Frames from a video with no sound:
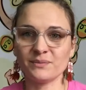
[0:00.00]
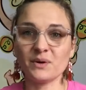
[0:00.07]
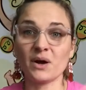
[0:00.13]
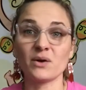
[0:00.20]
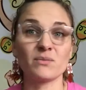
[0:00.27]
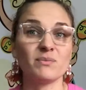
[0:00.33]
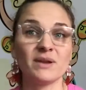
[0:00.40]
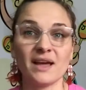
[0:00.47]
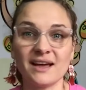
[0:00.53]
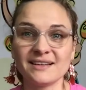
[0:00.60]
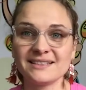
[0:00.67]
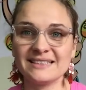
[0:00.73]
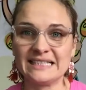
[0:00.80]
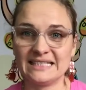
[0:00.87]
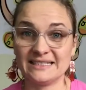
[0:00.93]
Our
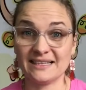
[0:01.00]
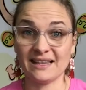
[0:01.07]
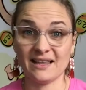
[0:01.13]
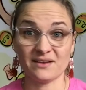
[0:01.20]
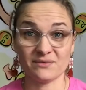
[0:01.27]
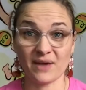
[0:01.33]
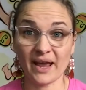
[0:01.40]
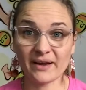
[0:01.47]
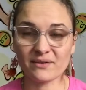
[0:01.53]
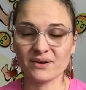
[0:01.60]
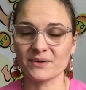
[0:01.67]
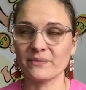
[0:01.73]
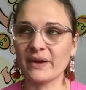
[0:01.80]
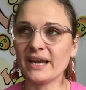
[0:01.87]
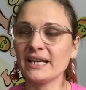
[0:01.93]
blood needs a lot of
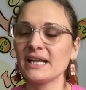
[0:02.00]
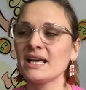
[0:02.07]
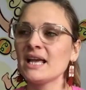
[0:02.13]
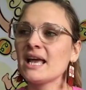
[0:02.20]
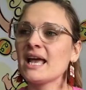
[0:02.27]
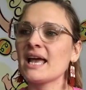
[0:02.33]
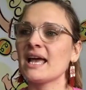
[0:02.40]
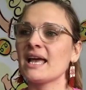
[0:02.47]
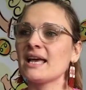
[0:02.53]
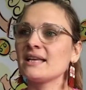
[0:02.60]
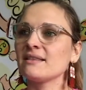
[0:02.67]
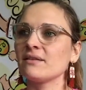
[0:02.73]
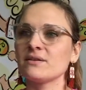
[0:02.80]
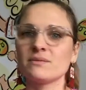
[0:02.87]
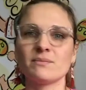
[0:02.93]
iron, right?
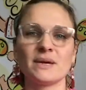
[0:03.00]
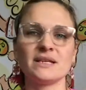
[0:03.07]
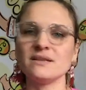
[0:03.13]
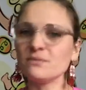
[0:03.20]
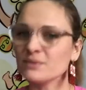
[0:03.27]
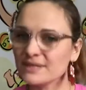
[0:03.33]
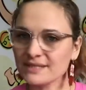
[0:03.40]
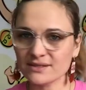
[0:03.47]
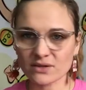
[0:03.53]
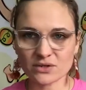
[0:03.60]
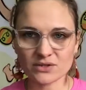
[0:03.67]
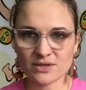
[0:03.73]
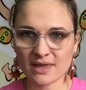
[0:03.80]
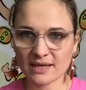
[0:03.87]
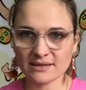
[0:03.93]
And there are many
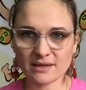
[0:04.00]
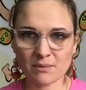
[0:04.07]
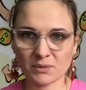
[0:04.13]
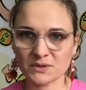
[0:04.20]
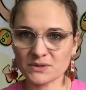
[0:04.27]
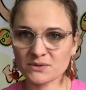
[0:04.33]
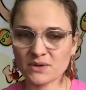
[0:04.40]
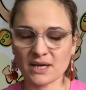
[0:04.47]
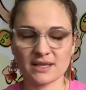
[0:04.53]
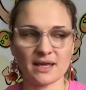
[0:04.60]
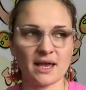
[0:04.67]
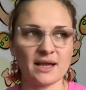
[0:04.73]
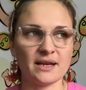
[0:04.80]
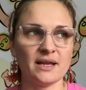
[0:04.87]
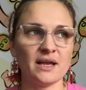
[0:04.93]
research that demonstrate
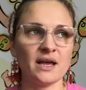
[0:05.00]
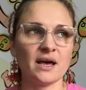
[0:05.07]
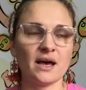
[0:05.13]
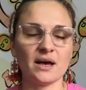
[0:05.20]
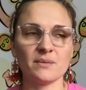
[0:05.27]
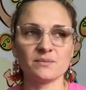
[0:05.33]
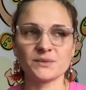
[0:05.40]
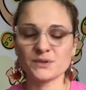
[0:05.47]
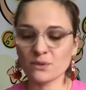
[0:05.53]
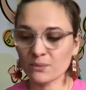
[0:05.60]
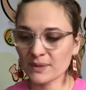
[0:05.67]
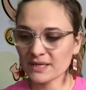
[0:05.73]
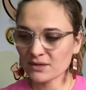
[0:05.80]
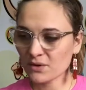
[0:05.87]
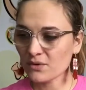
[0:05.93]
that. So
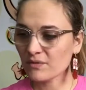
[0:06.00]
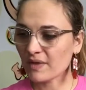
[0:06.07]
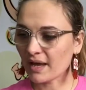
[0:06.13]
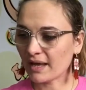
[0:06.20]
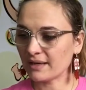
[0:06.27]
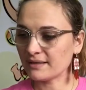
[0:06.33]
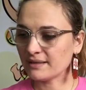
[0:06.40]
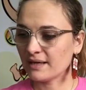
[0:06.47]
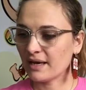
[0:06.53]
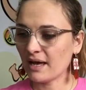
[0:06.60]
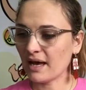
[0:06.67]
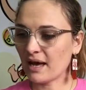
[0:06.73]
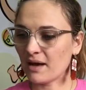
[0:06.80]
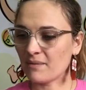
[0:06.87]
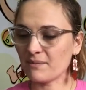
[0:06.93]
we know that
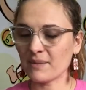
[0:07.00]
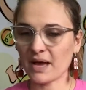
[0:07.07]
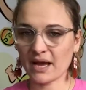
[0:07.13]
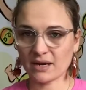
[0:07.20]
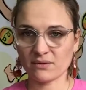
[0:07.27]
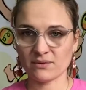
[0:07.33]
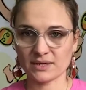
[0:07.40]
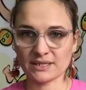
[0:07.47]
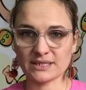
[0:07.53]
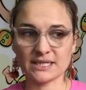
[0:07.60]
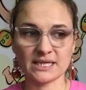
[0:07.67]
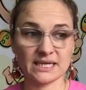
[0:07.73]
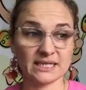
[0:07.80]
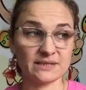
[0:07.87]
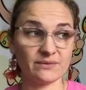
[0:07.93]
iron
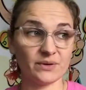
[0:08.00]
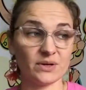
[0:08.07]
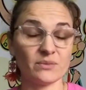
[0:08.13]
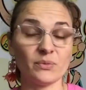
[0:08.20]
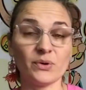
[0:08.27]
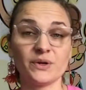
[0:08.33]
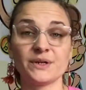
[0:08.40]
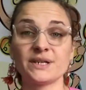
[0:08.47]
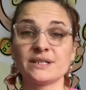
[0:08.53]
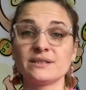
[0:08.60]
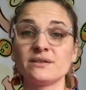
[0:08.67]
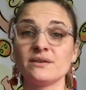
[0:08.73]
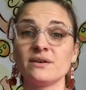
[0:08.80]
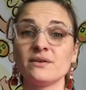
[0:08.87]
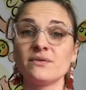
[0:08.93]
is very important
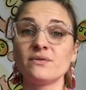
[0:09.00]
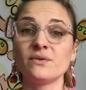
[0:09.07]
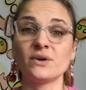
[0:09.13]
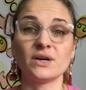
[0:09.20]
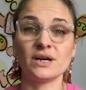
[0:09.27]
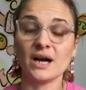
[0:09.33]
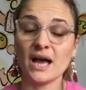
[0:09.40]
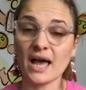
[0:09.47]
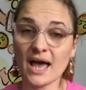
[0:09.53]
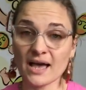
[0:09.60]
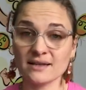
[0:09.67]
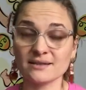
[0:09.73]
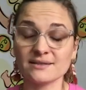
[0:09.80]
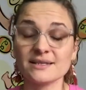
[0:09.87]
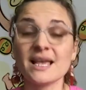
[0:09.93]
for
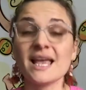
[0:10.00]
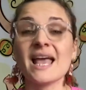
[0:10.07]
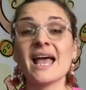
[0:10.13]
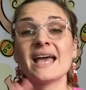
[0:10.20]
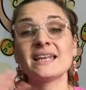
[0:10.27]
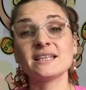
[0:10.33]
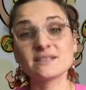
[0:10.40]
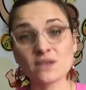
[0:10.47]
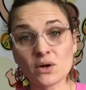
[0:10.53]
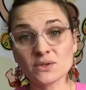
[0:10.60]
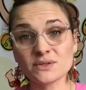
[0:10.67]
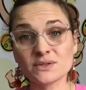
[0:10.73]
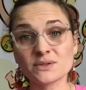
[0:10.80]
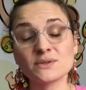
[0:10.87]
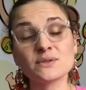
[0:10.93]
us, and it's
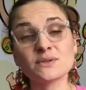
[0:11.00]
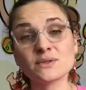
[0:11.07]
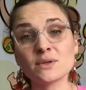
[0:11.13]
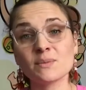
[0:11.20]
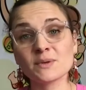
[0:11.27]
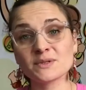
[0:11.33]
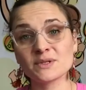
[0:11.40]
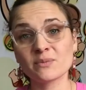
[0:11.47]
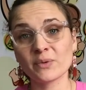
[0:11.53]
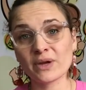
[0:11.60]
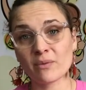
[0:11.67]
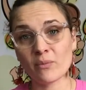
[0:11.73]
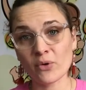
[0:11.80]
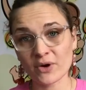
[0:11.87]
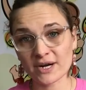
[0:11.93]
also super, super
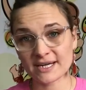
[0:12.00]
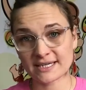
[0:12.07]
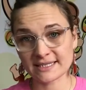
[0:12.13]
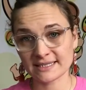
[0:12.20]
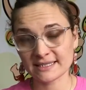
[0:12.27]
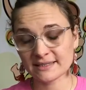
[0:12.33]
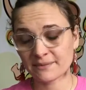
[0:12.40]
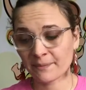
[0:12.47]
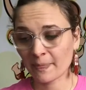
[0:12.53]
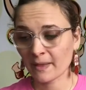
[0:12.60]
important